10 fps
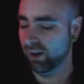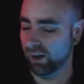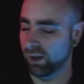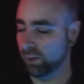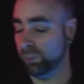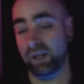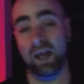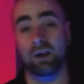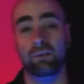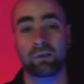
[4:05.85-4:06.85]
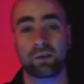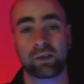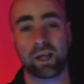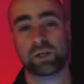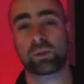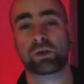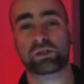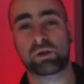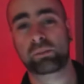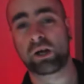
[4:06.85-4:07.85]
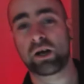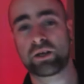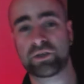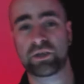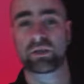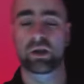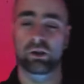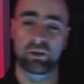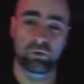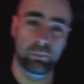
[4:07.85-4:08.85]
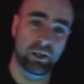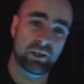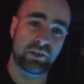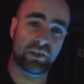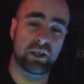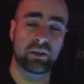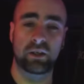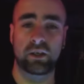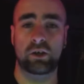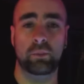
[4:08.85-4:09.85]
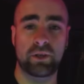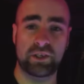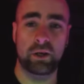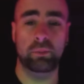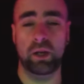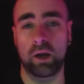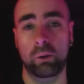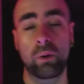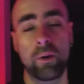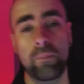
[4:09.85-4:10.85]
But yeah, catch me on stream, guys. I'll leave all my links in the comments down below.